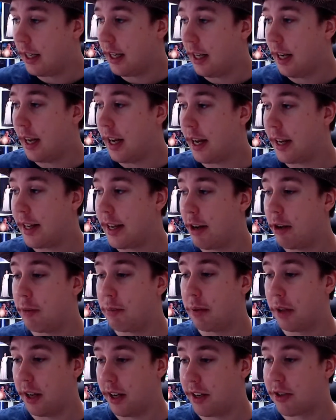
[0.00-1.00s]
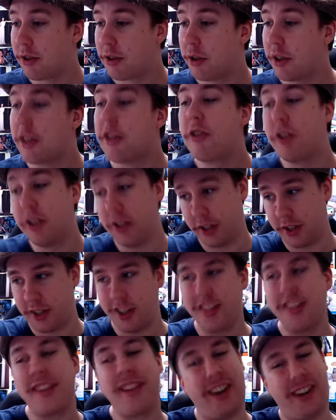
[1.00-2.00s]
And there are plans to introduce...
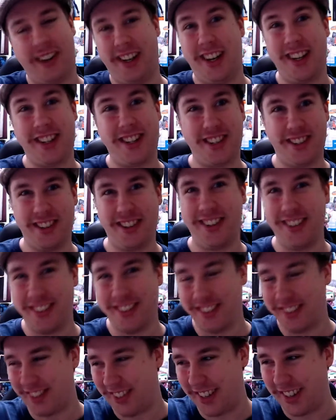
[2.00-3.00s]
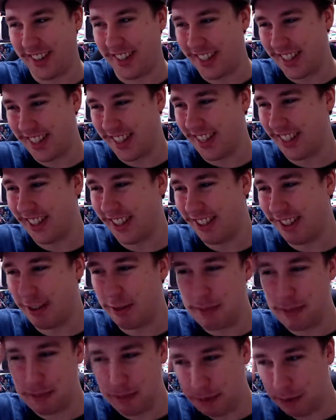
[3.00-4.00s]
Sorry, I should have read this article a
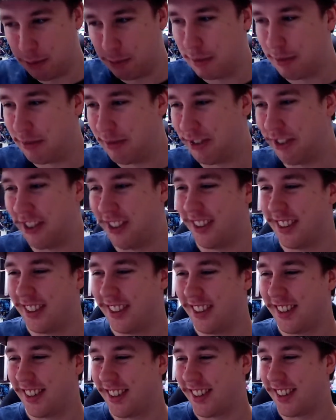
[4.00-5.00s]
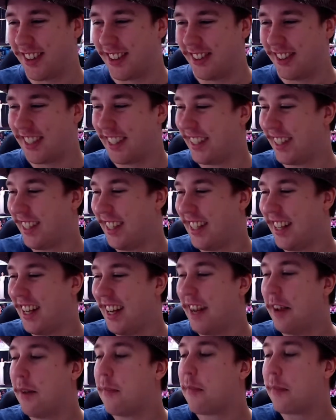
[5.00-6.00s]
bit more before talking.
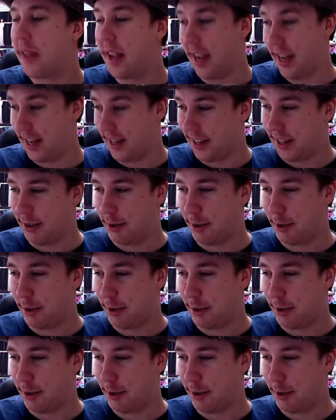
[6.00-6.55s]
And there are